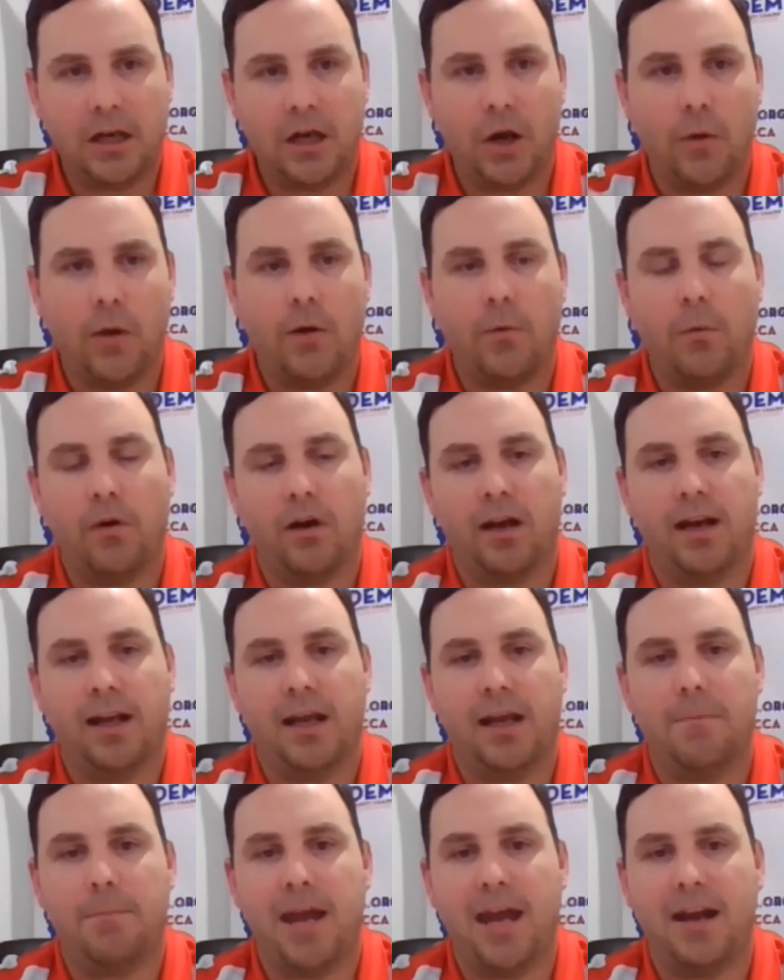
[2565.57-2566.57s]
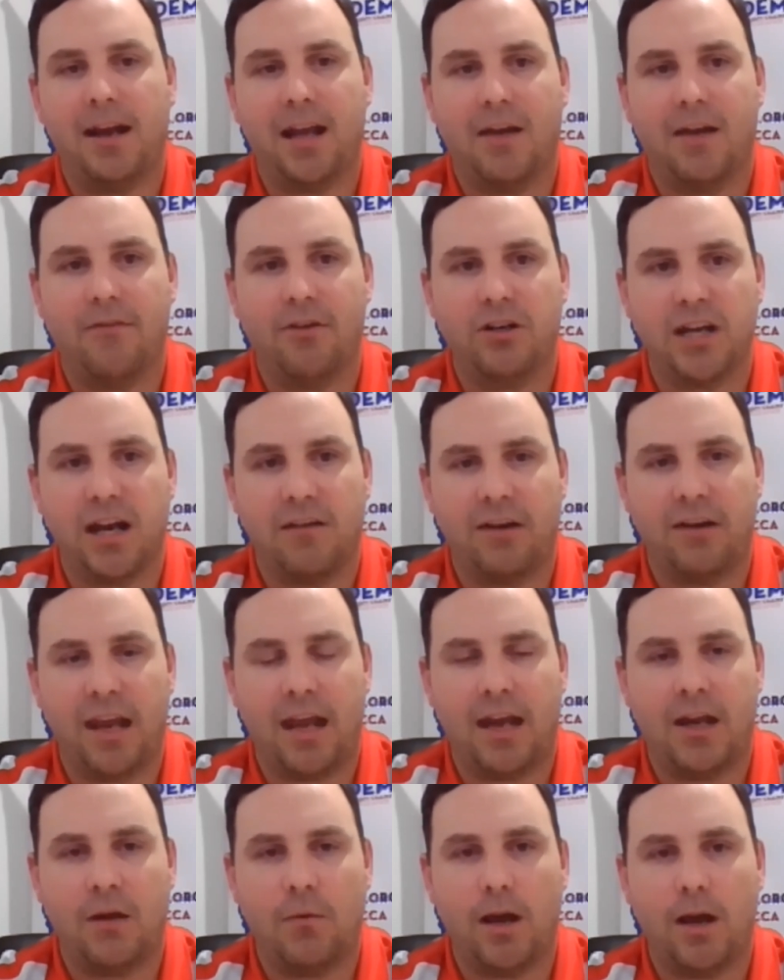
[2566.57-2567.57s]
you know what, we're going to get bad coverage
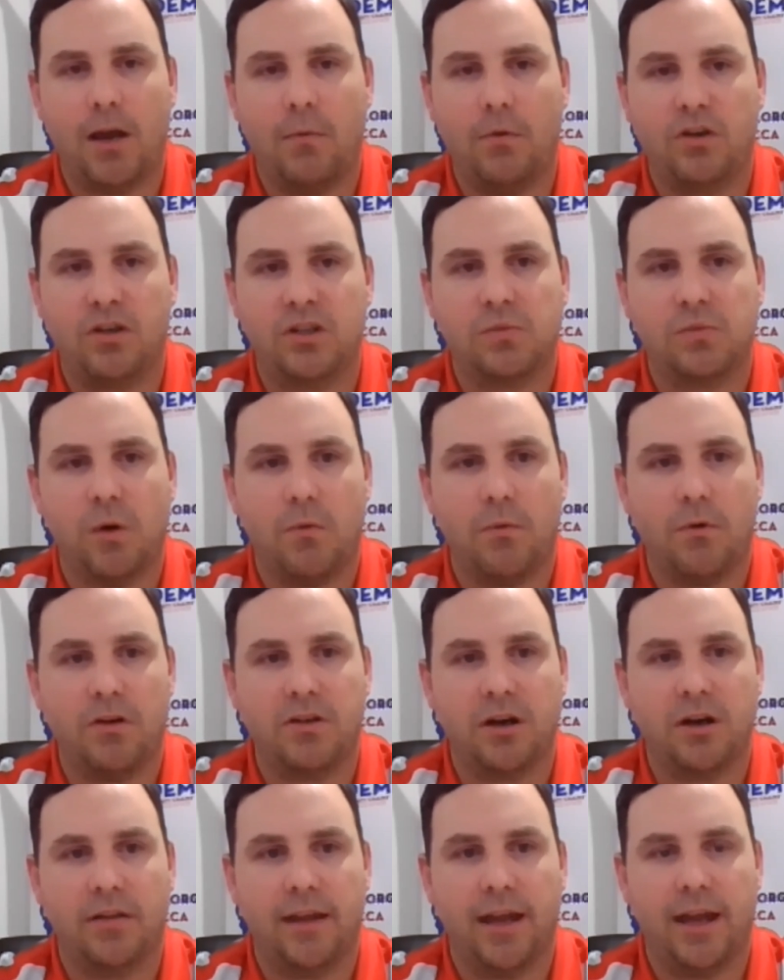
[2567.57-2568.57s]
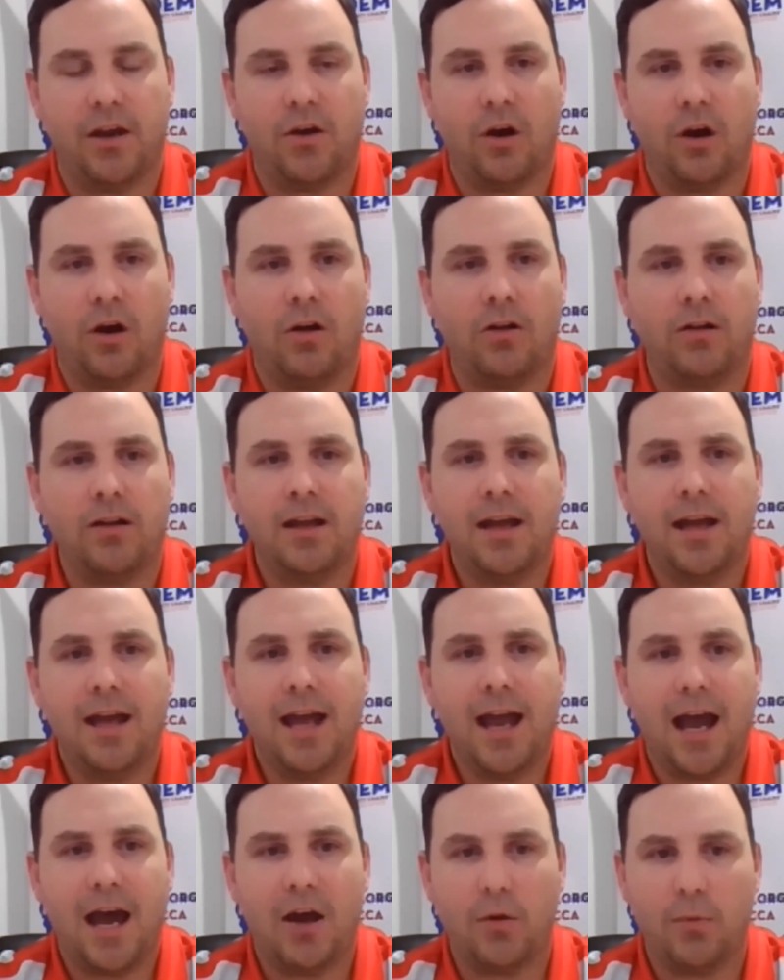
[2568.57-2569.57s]
anyway, we just won't return that call?
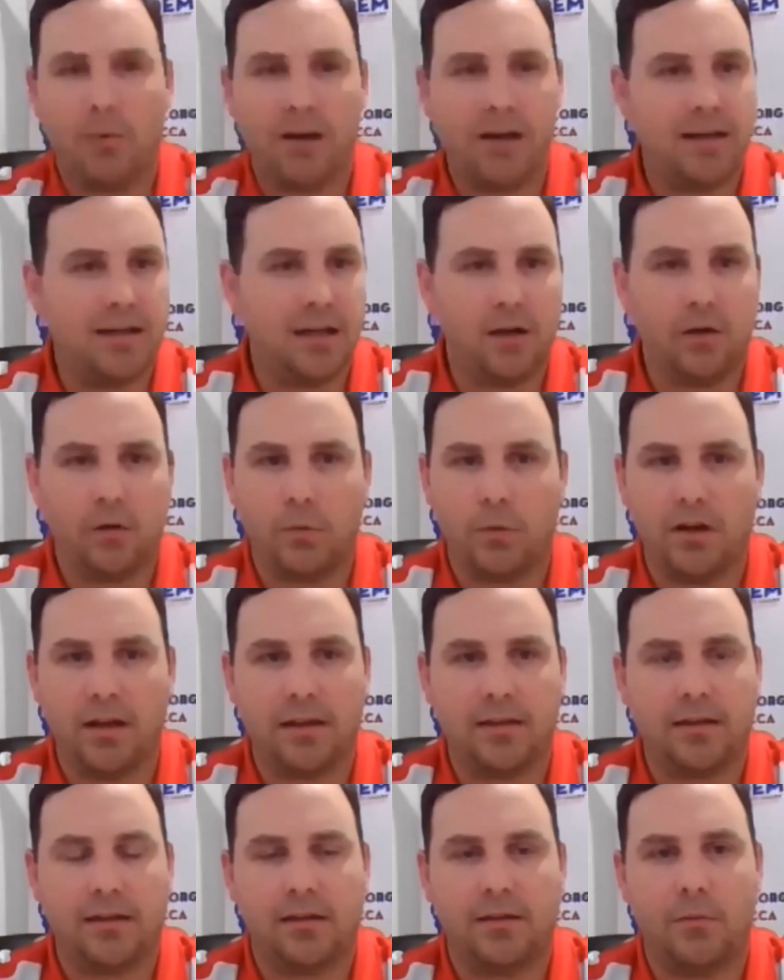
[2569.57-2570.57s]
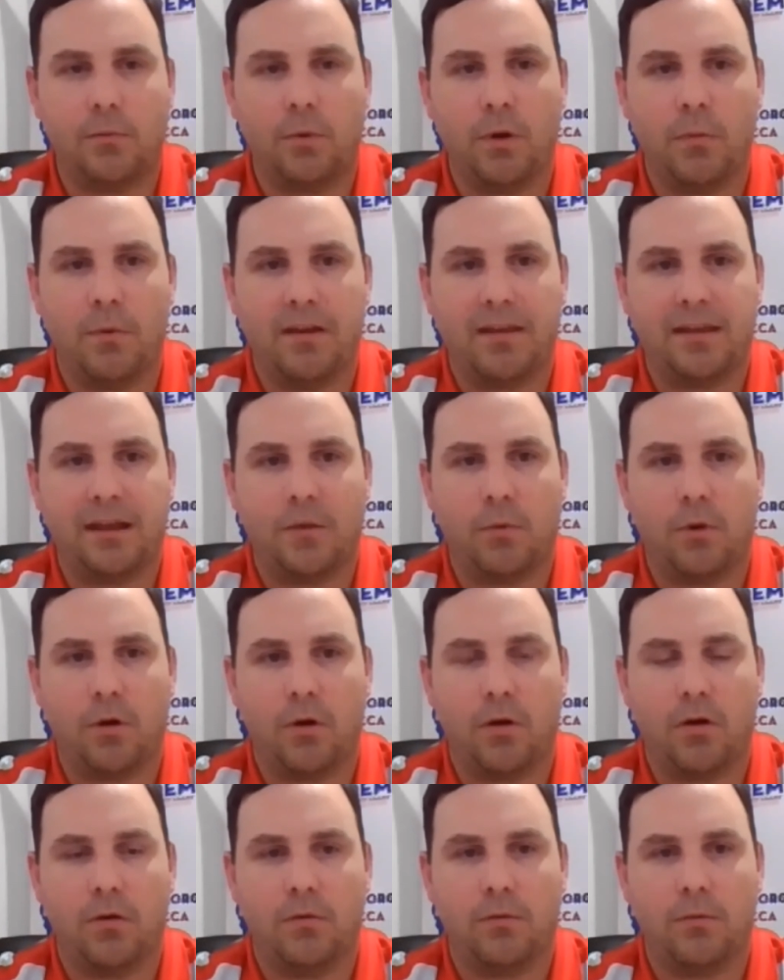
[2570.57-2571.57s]
How do we deal with when we think
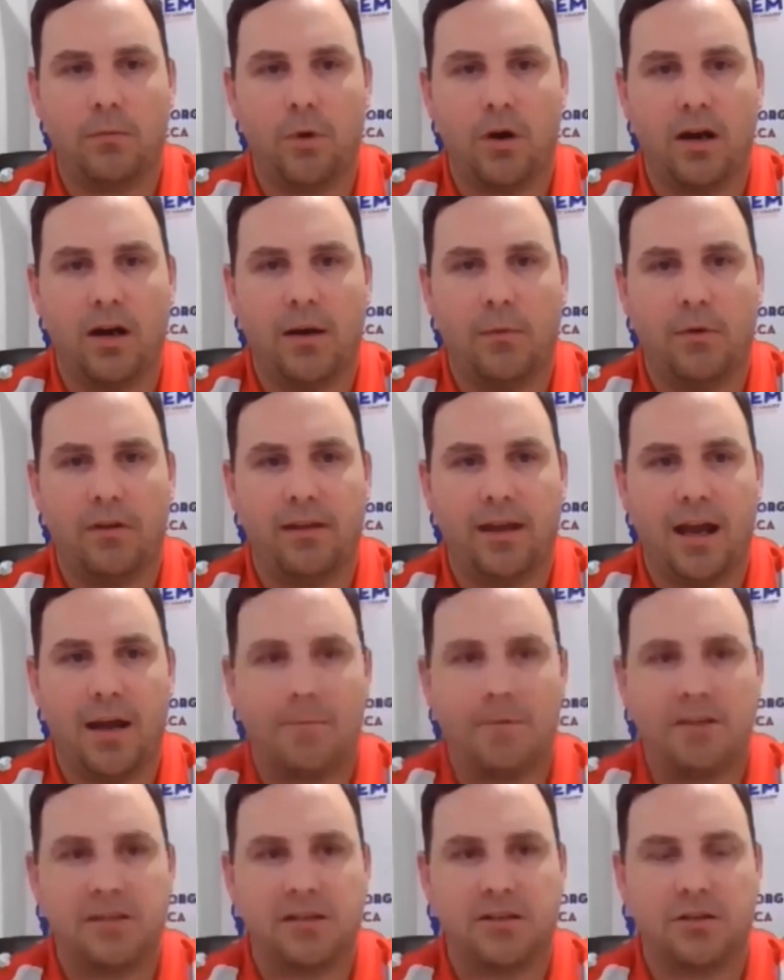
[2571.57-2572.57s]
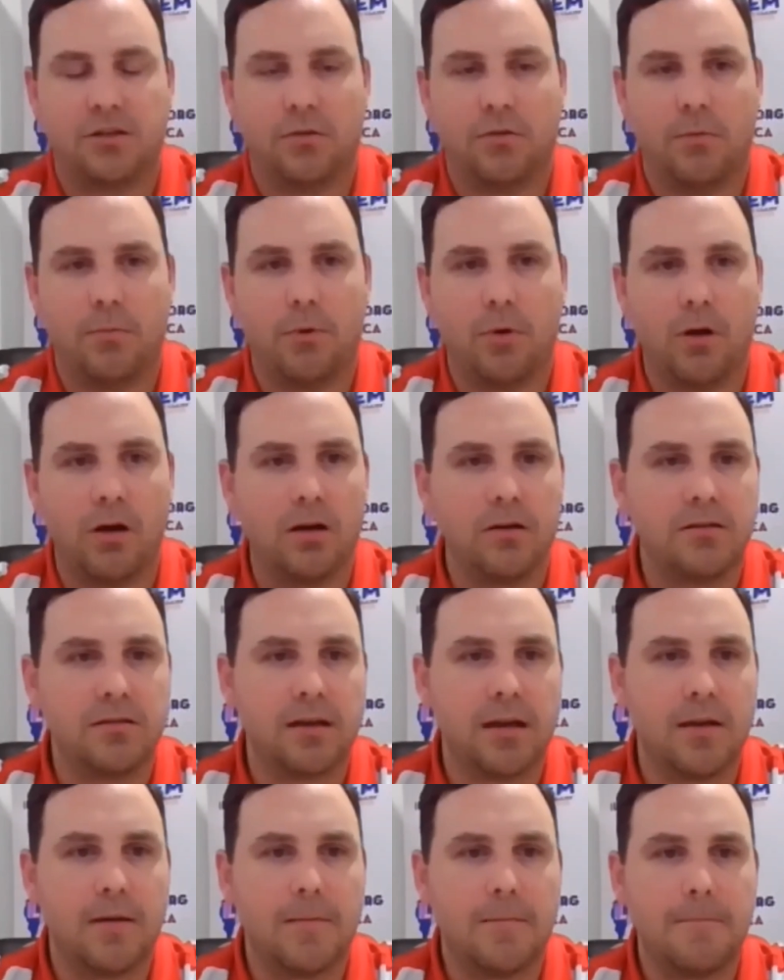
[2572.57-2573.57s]
we're working with the opposition
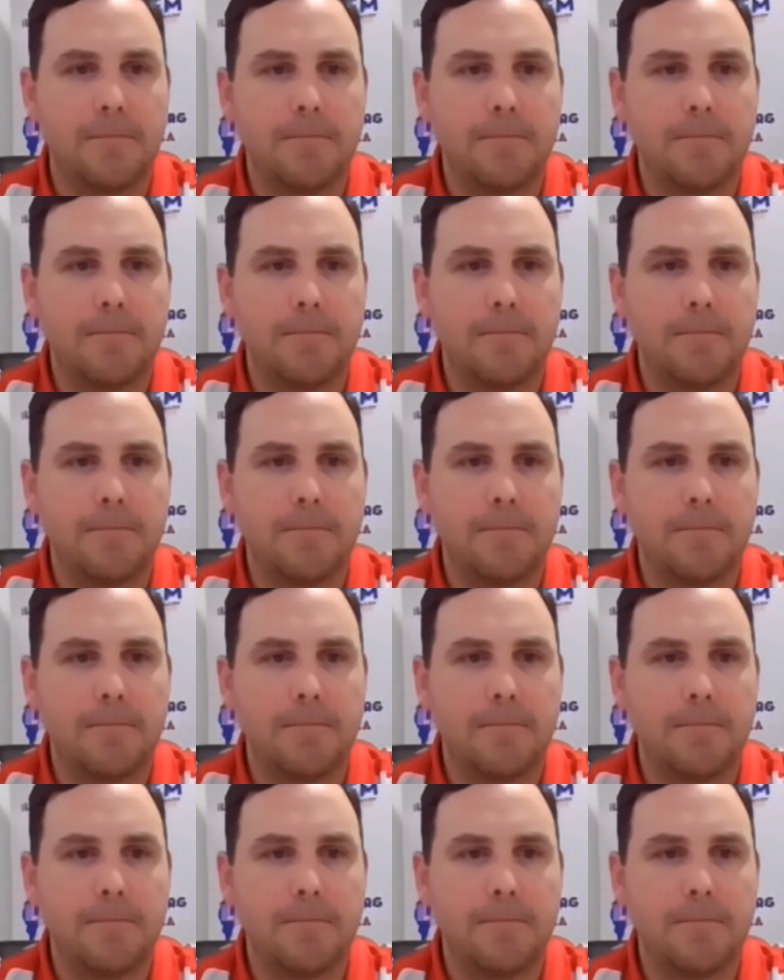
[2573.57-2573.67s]
reporters?